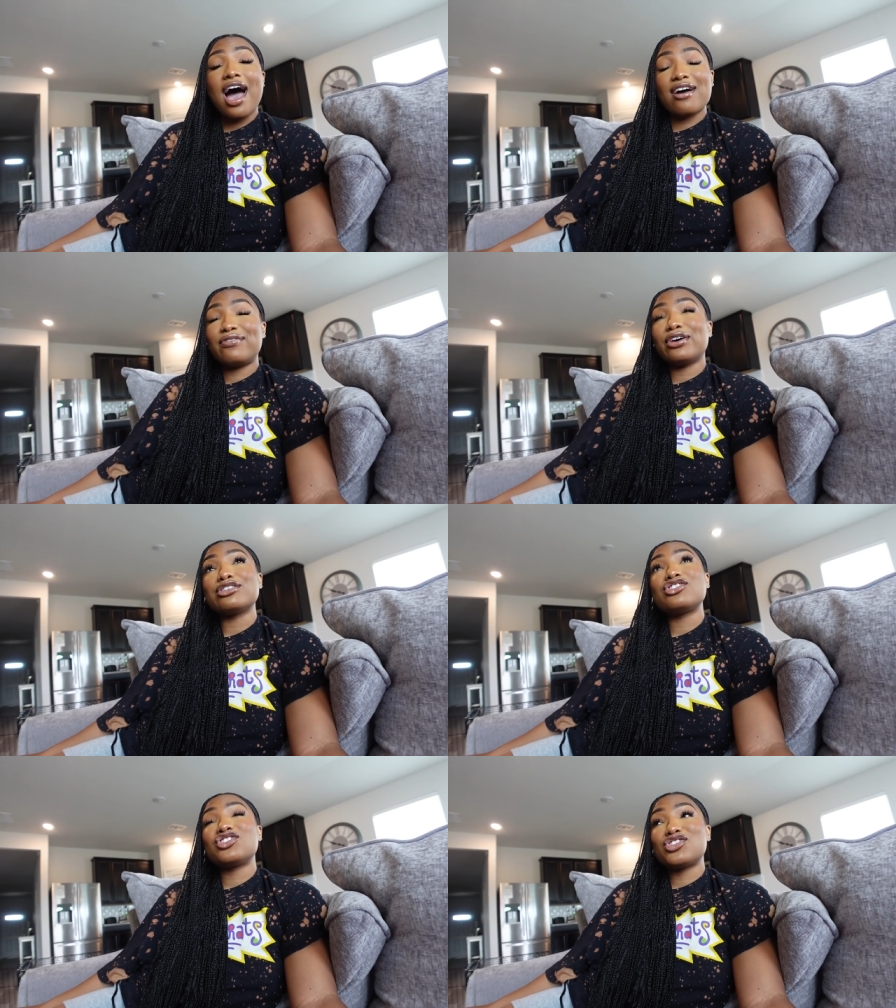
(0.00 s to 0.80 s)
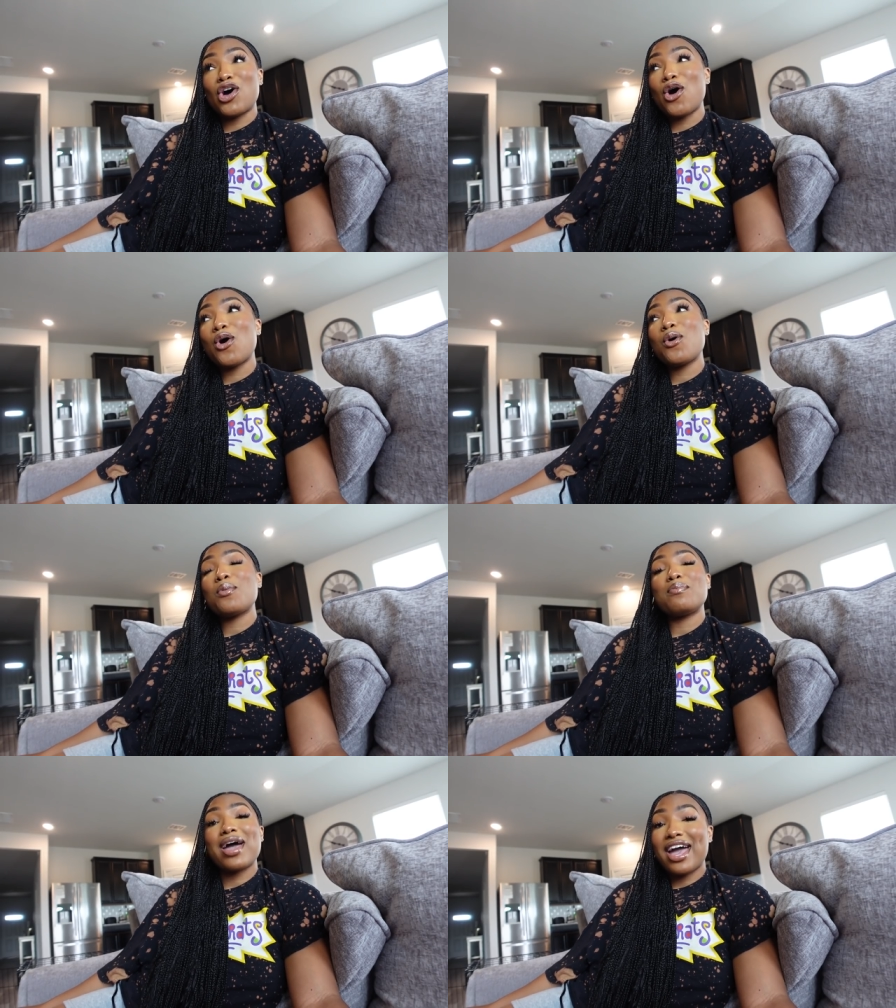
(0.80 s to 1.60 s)
I felt
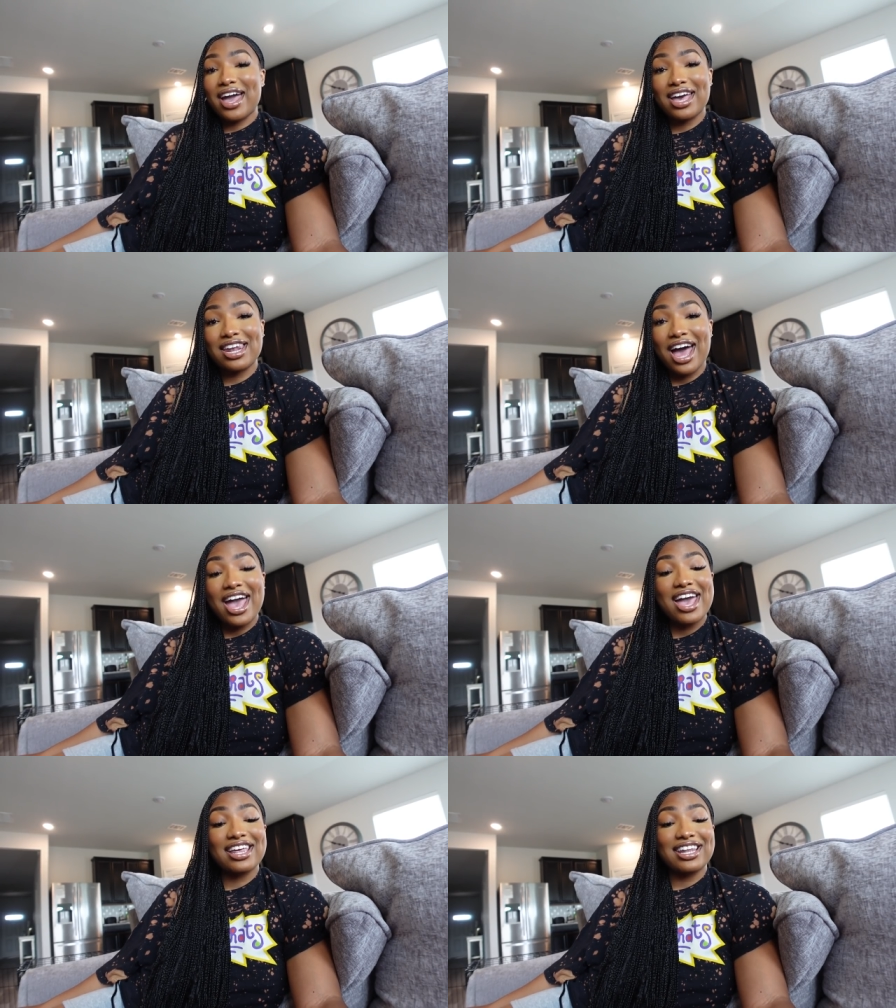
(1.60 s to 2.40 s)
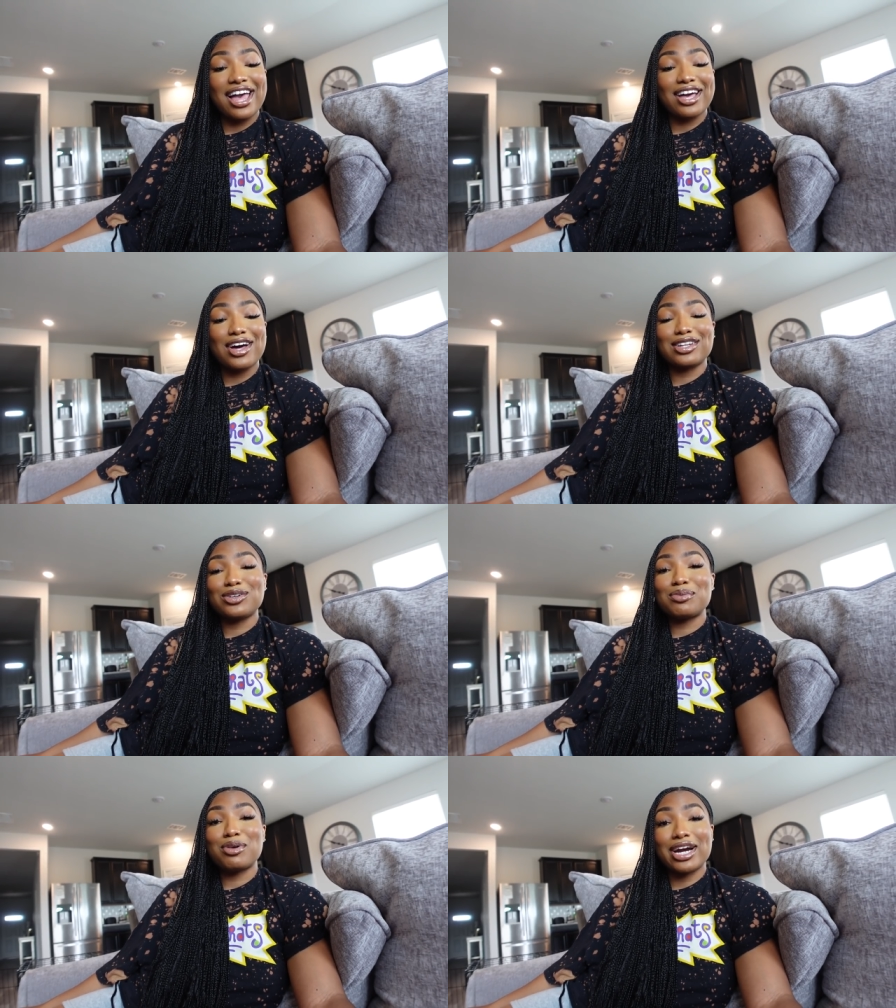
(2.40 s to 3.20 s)
so bad. I had like a
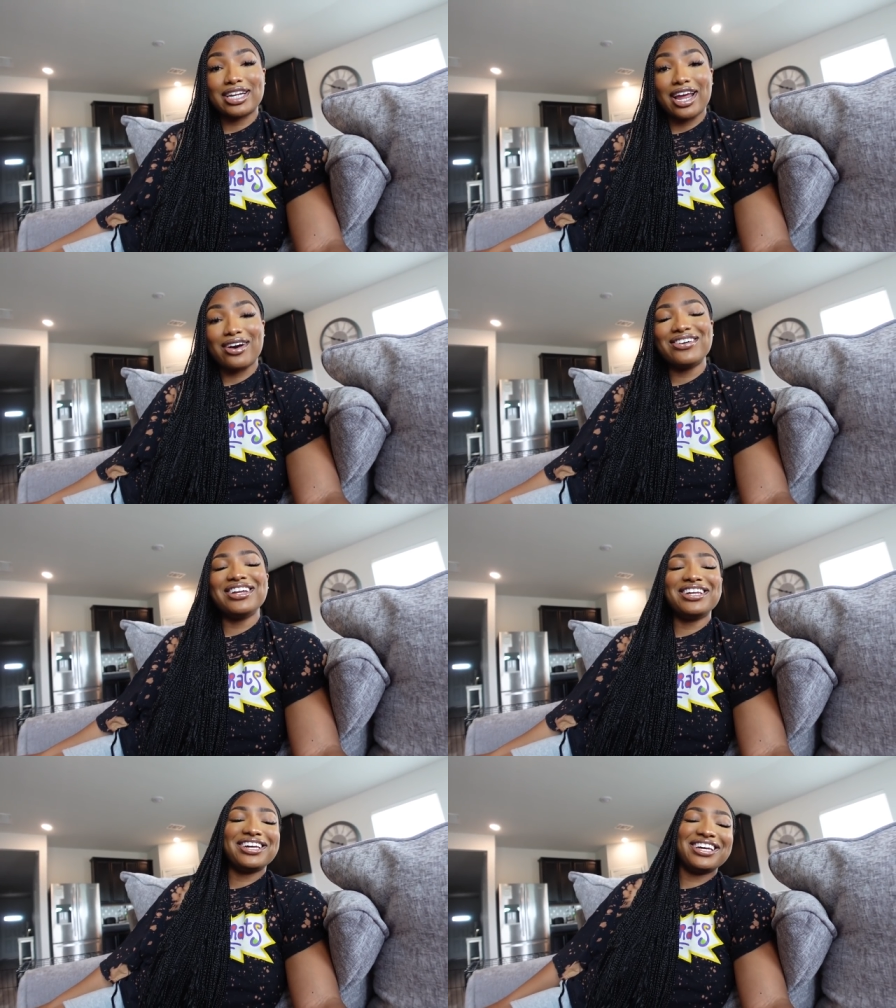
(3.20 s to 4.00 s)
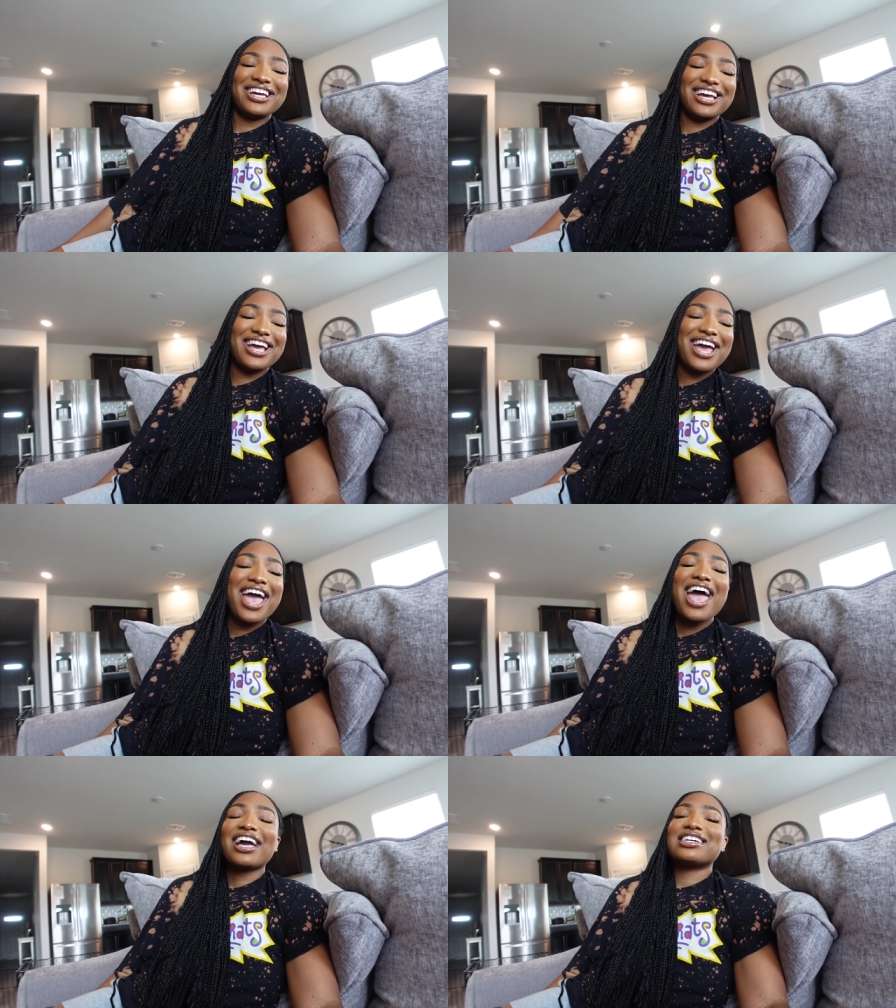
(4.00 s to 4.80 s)
little breakdown
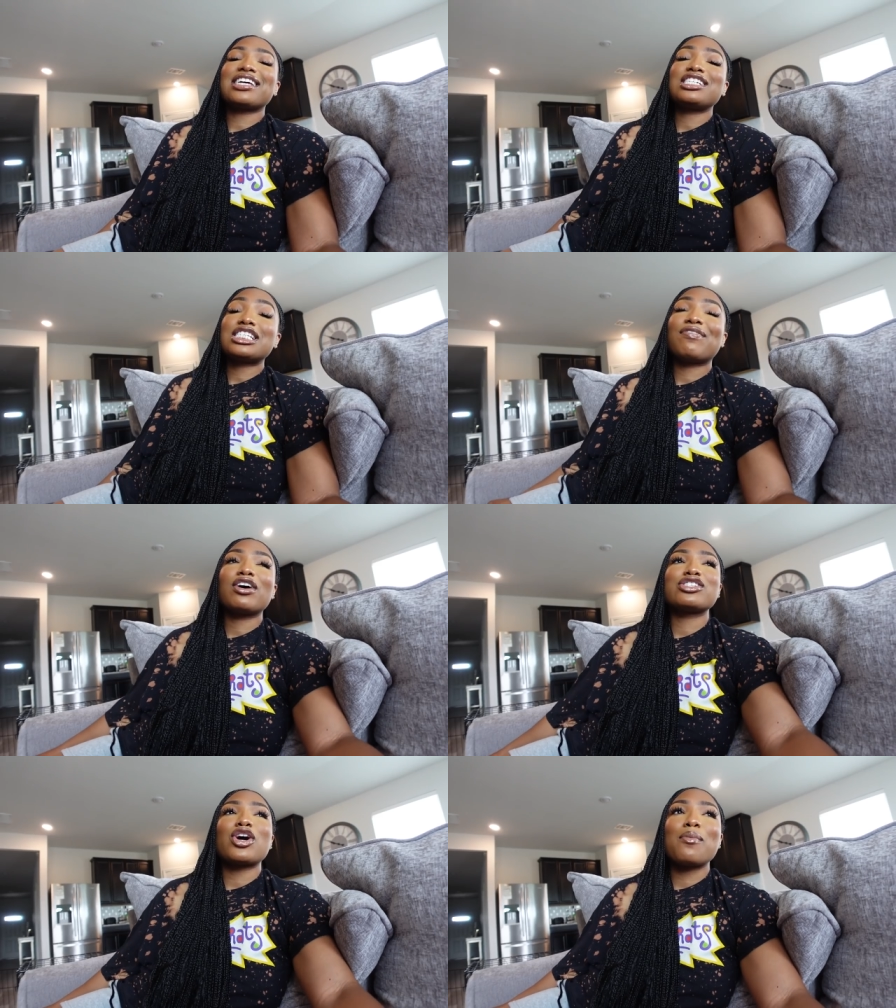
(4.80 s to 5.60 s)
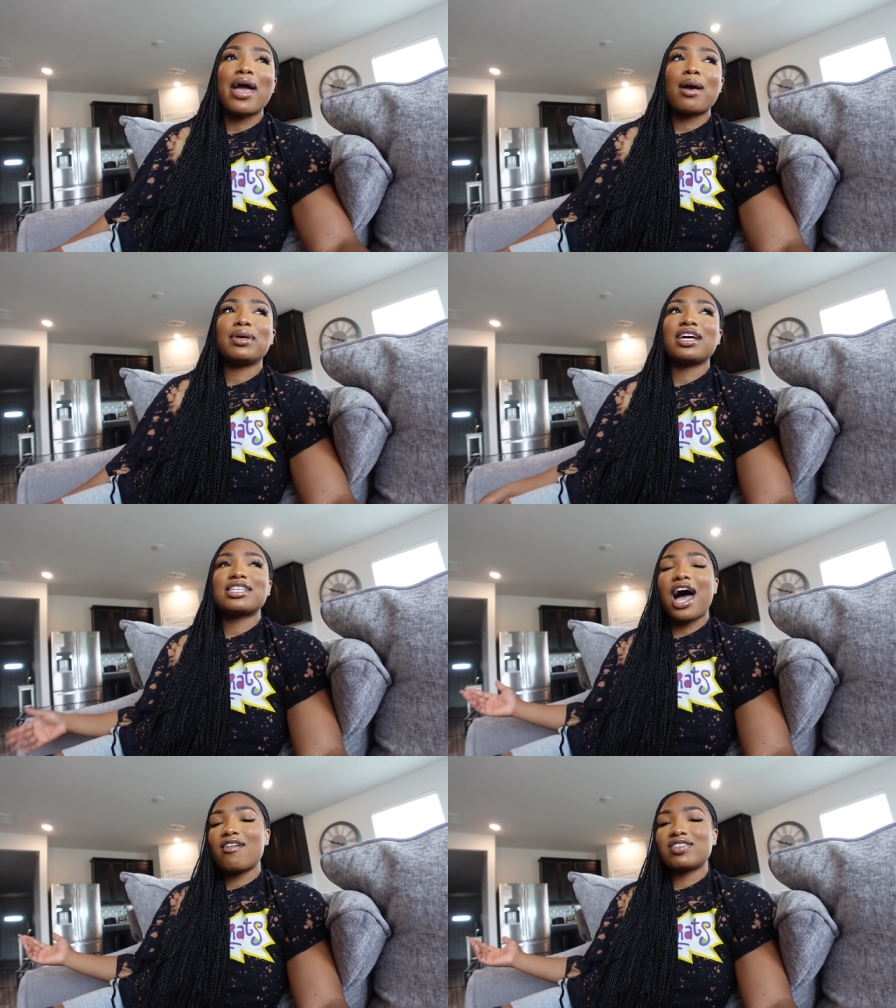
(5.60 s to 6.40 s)
because I just felt so bad, because
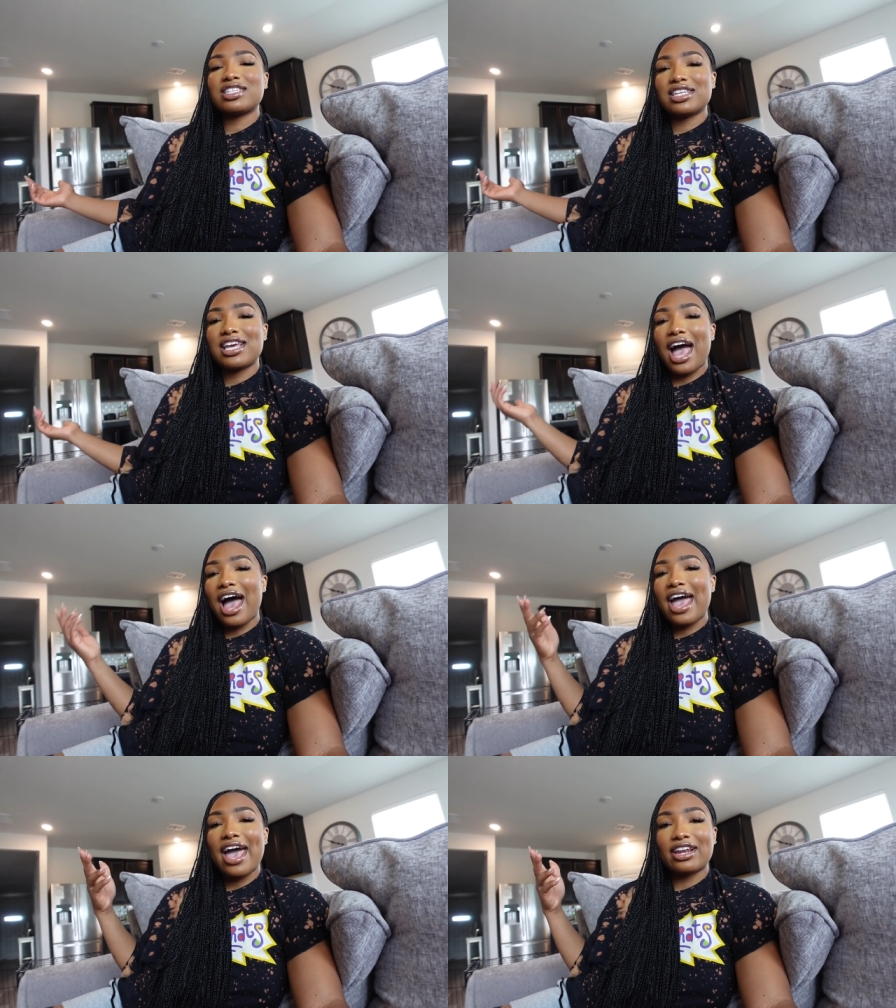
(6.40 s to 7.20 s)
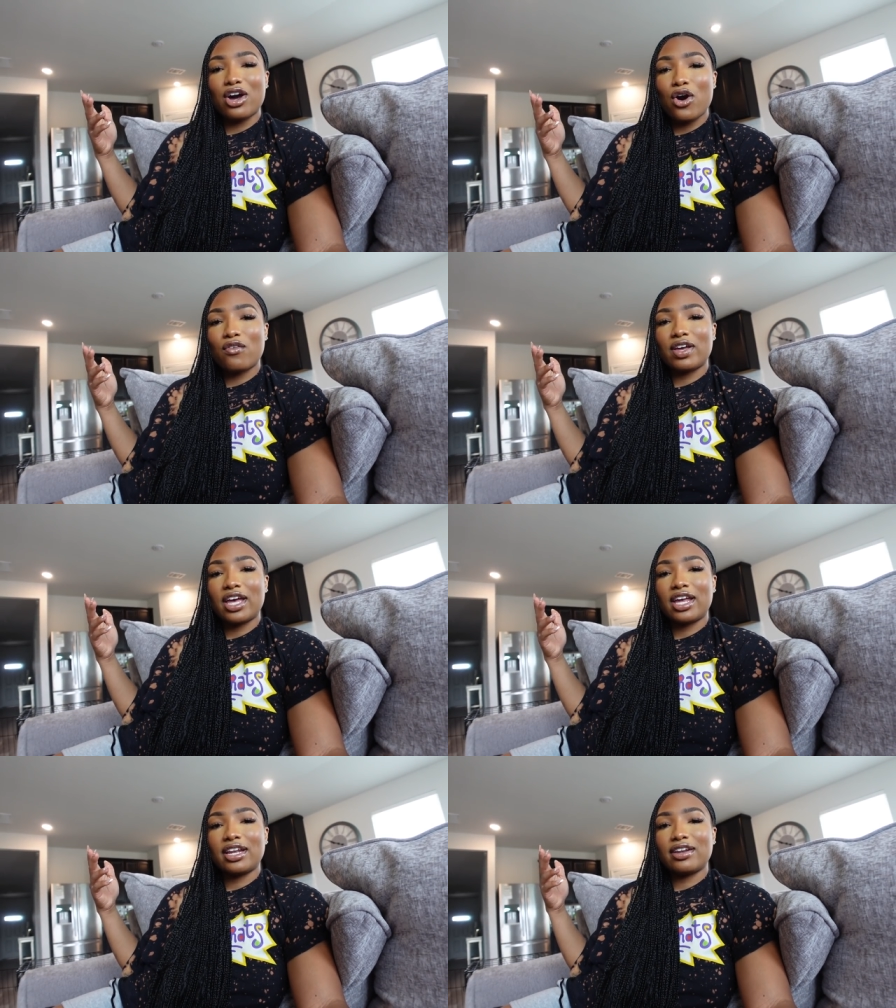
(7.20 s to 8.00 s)
obviously I had
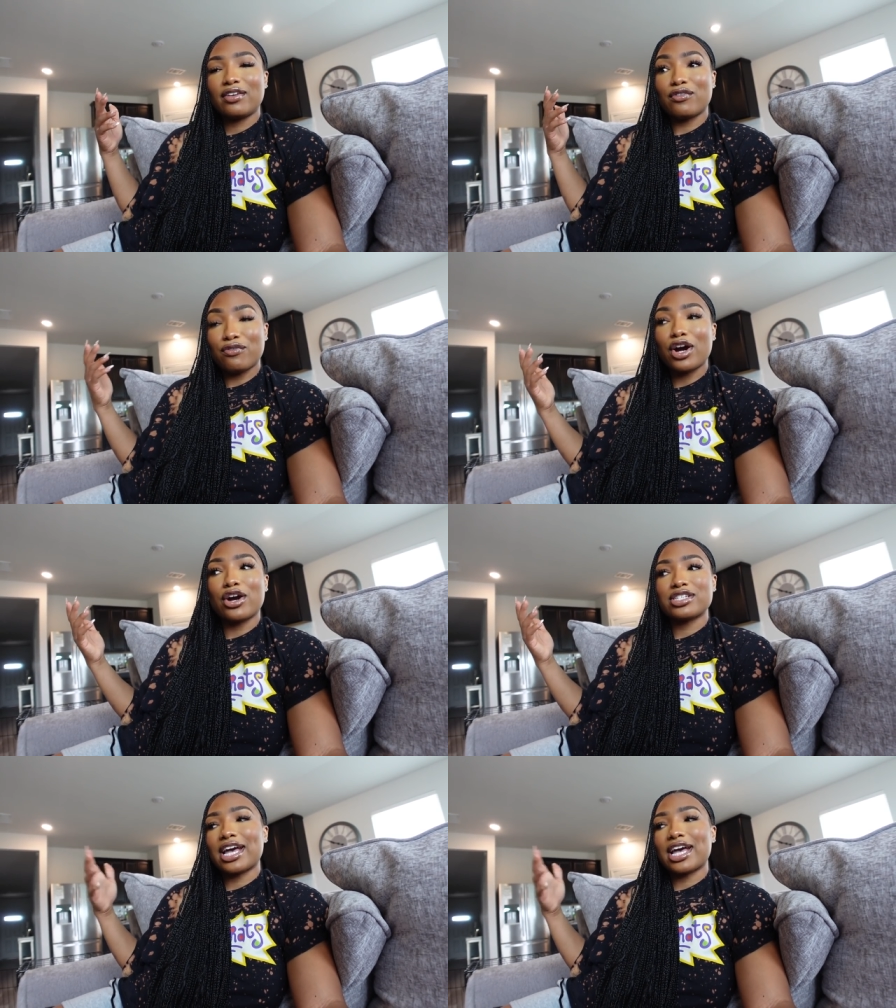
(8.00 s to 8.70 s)
COVID first.